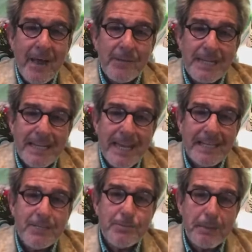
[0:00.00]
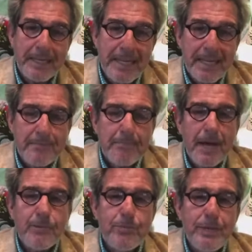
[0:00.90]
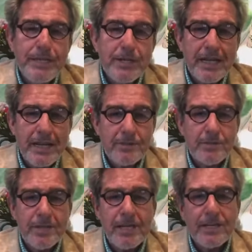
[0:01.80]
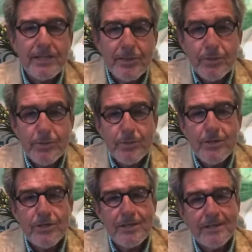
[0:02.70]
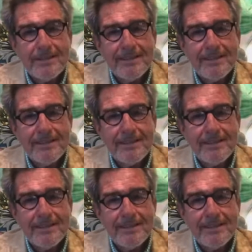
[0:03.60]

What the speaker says: I would like to begin by reaching out with a huge,